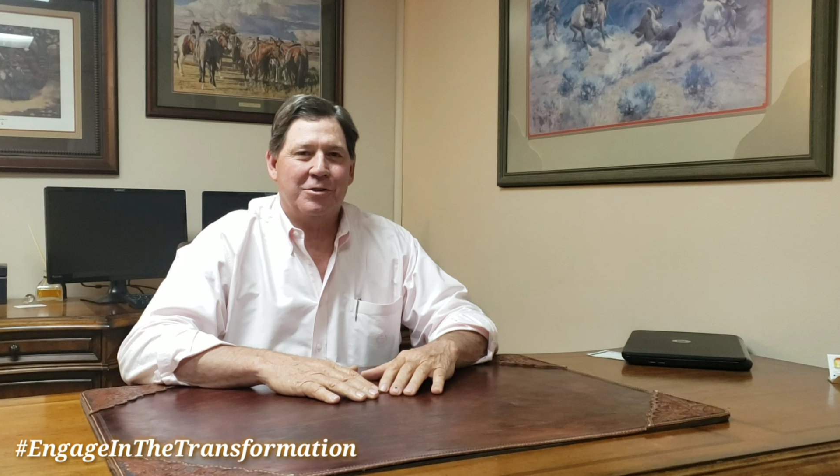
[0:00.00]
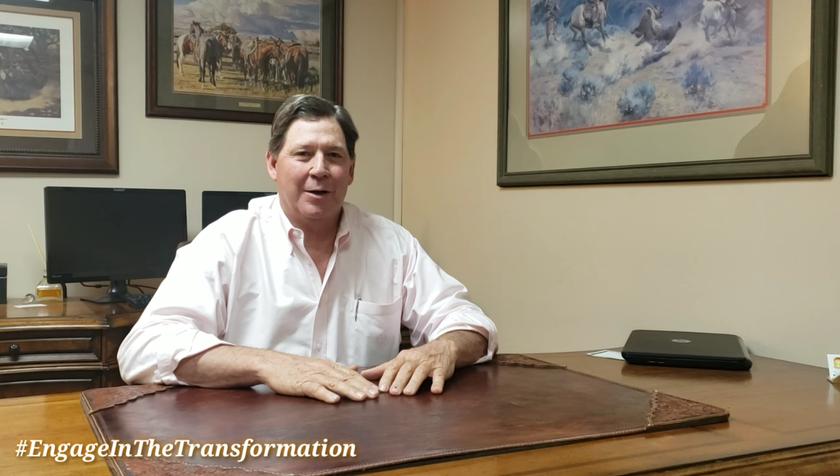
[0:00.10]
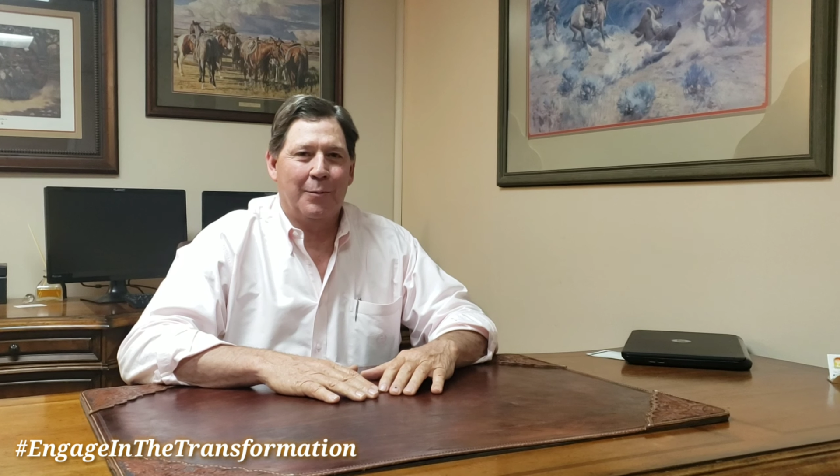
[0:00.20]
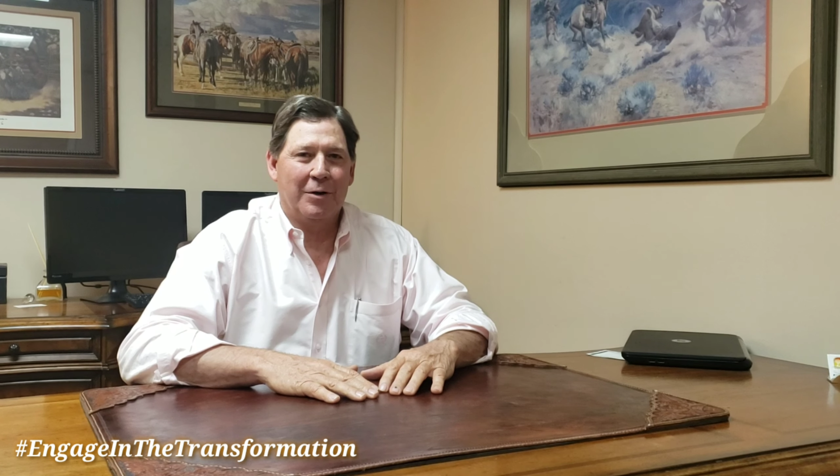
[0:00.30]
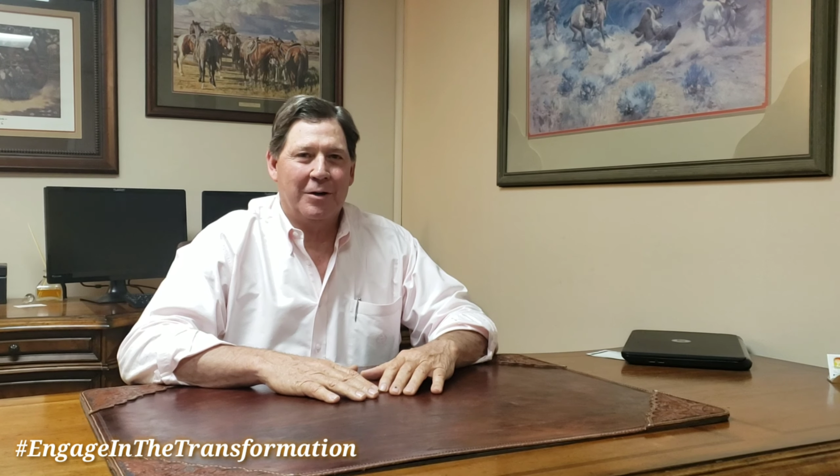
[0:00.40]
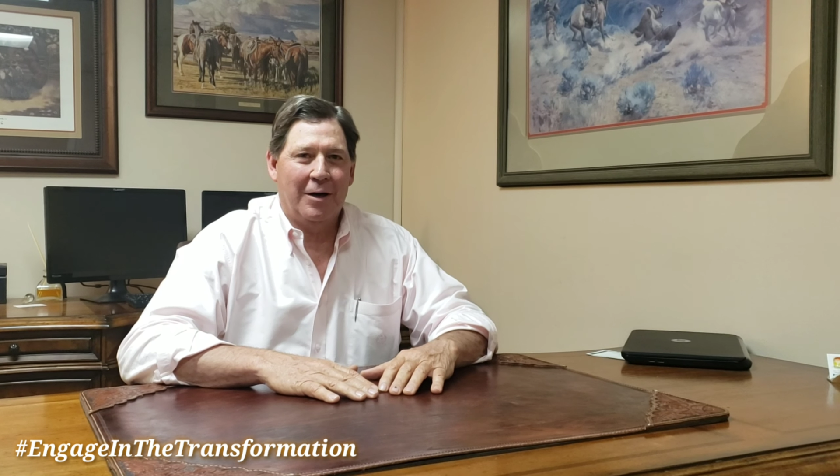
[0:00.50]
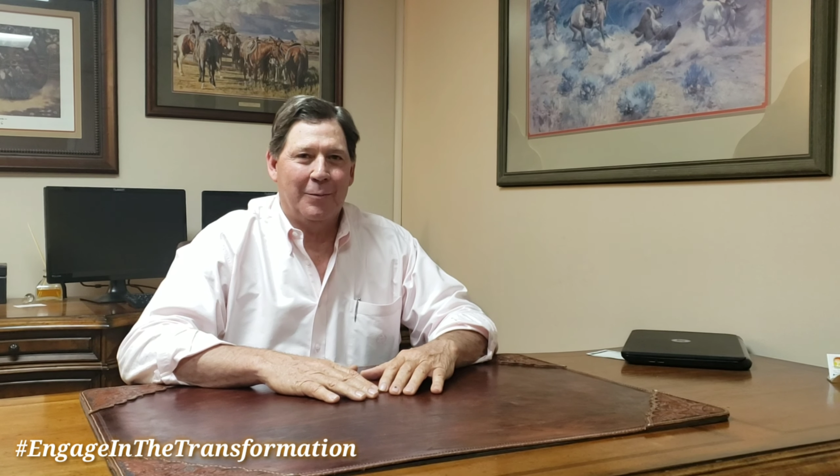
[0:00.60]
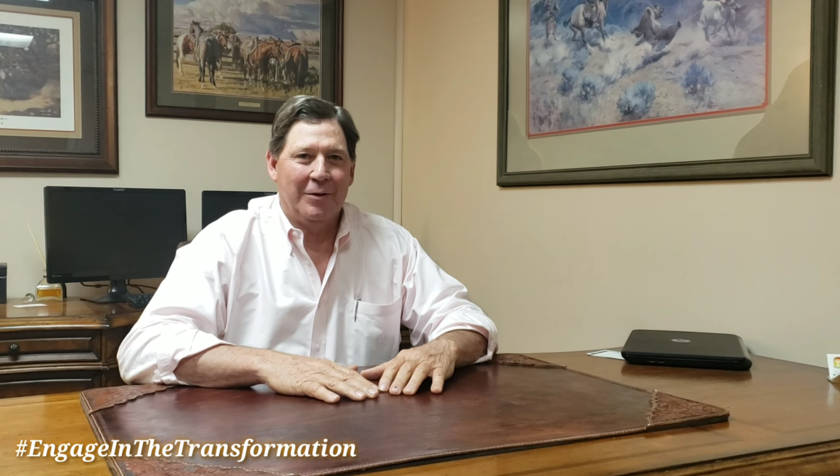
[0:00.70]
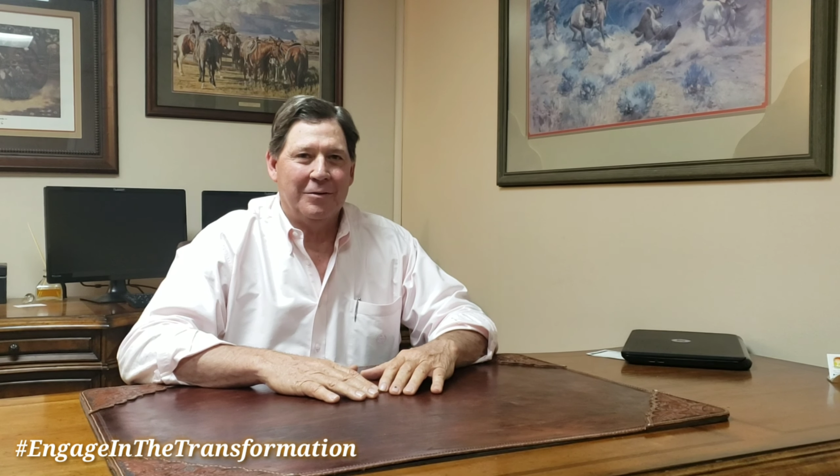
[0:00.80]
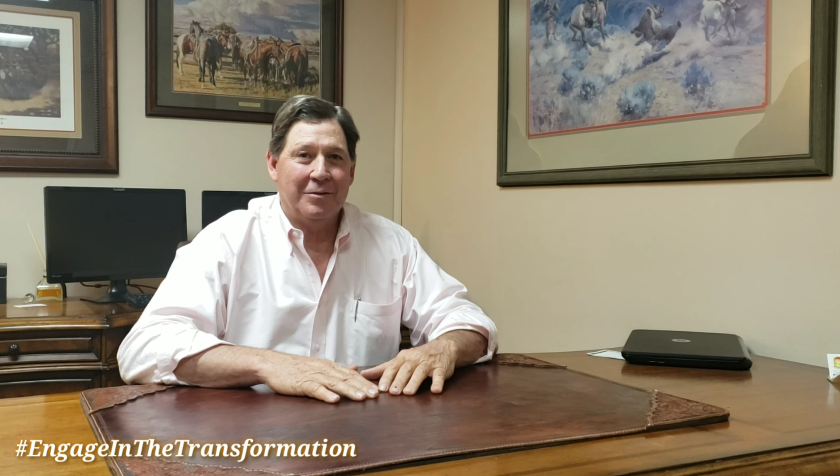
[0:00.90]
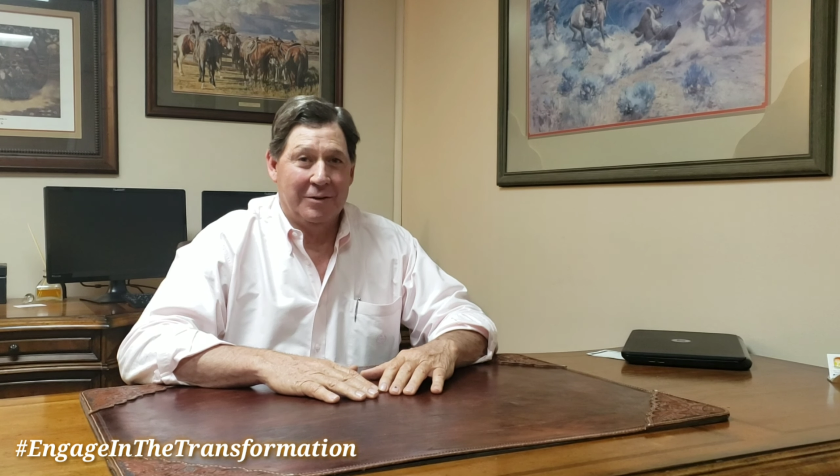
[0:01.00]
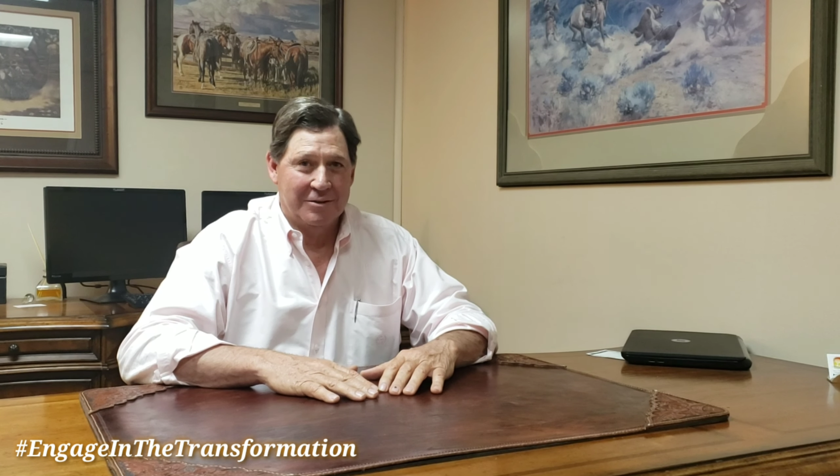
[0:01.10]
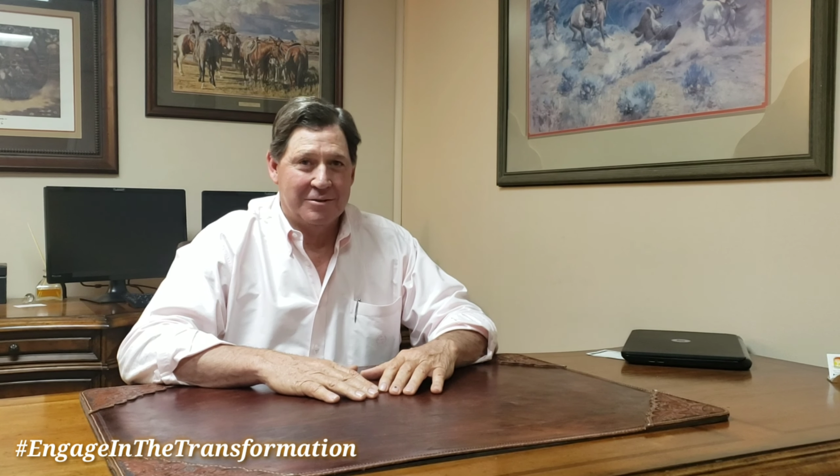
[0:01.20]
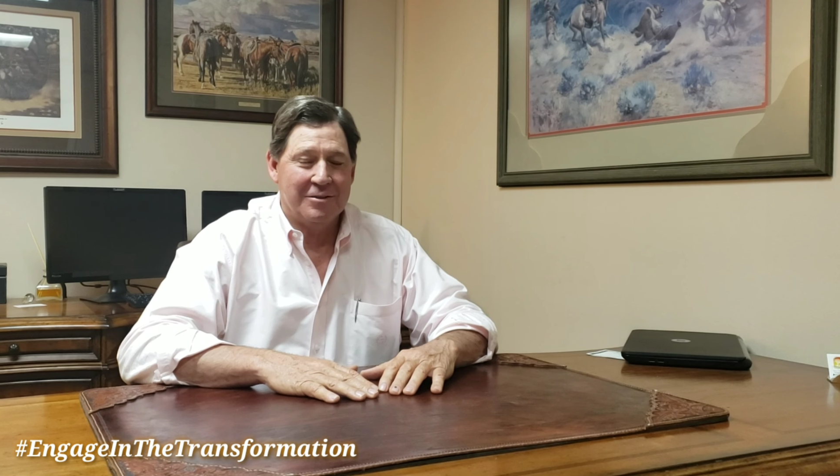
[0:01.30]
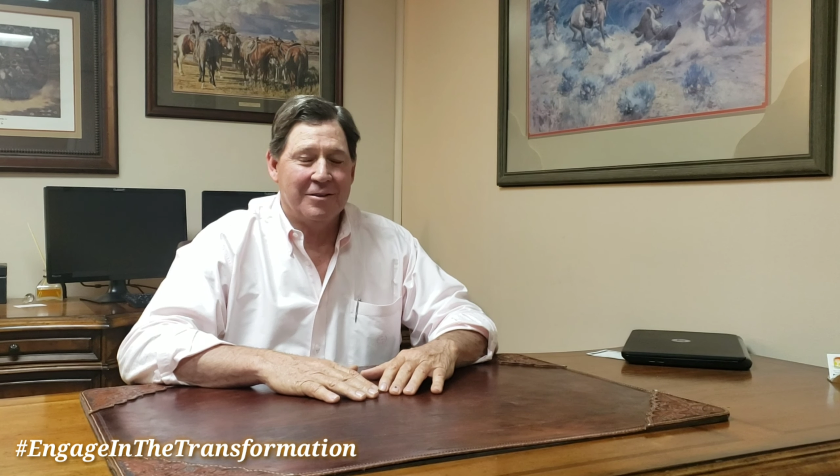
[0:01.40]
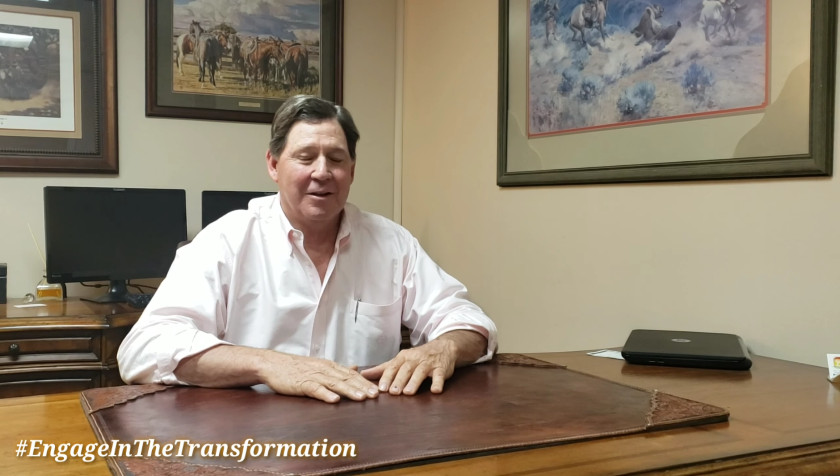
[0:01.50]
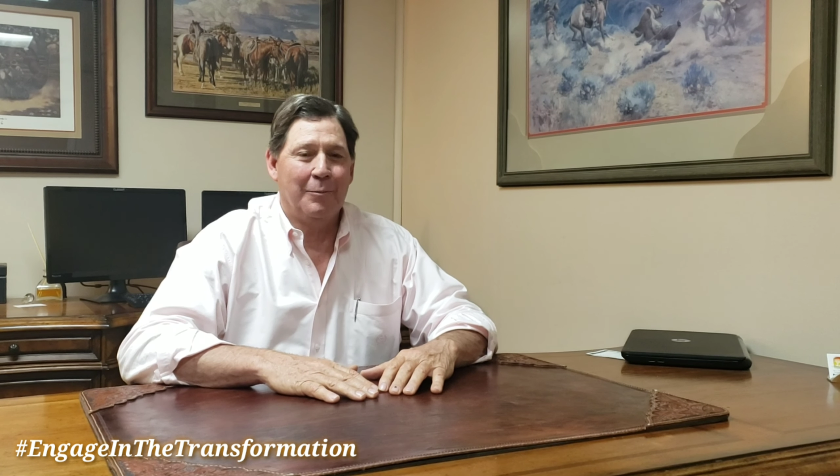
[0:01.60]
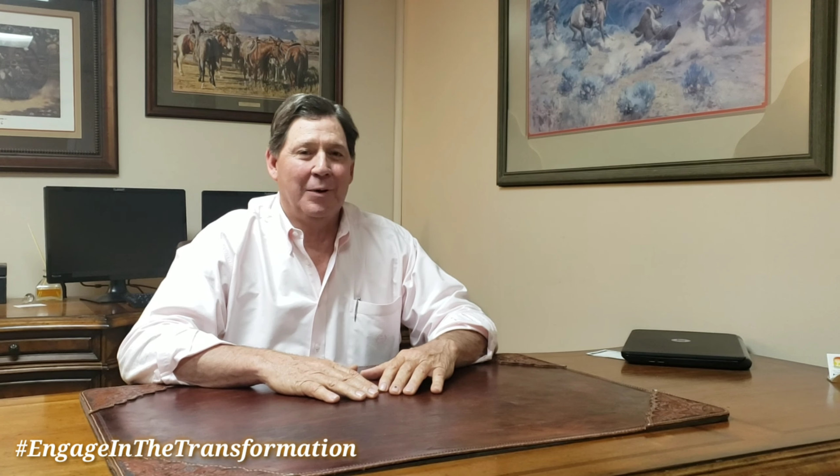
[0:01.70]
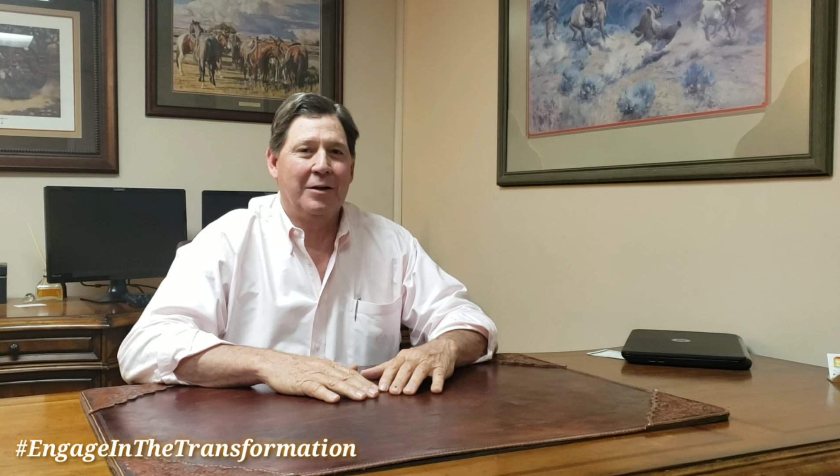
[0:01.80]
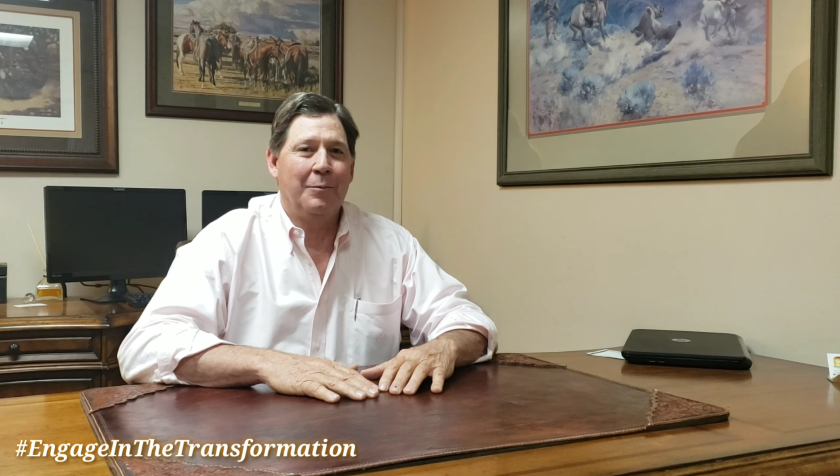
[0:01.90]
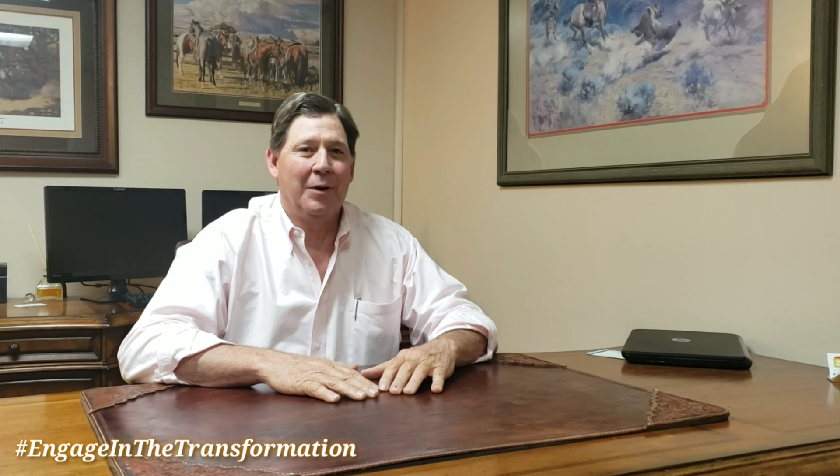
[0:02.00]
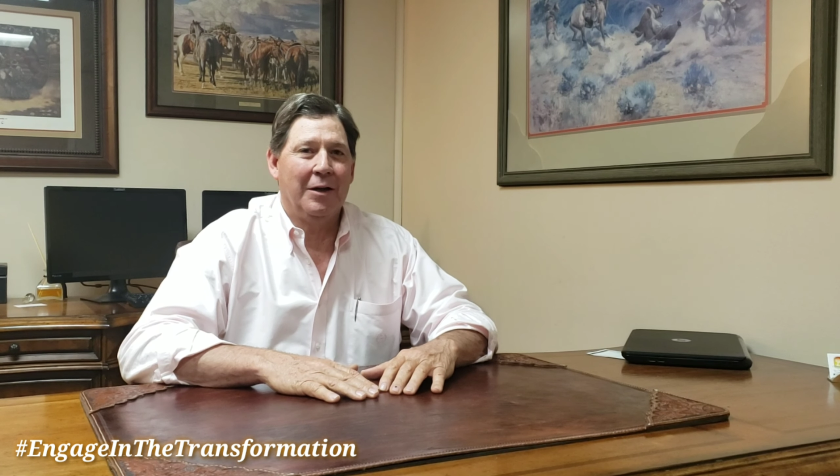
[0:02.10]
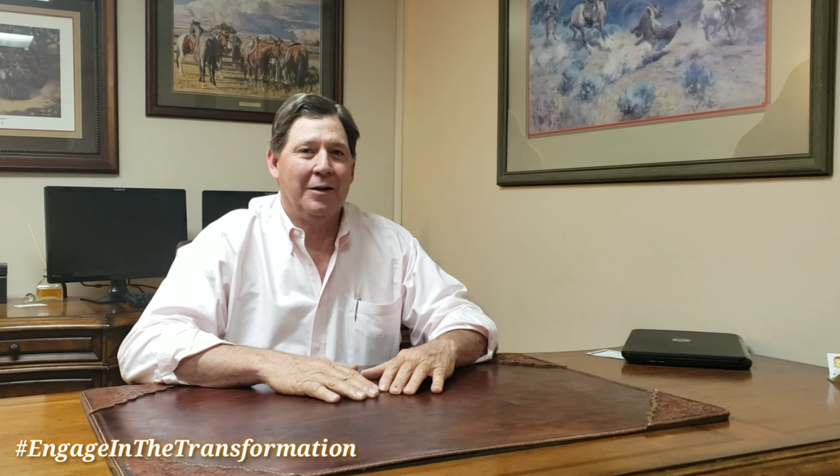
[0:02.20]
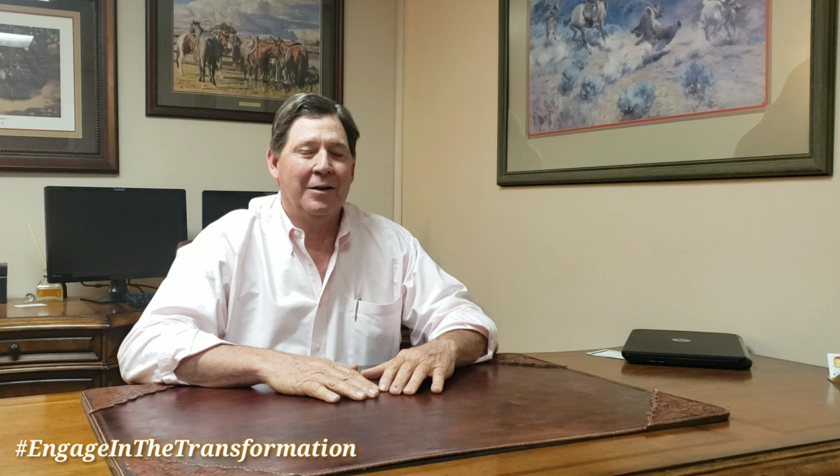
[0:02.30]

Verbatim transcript: Chamber of Commerce, and this is another Monday Minute.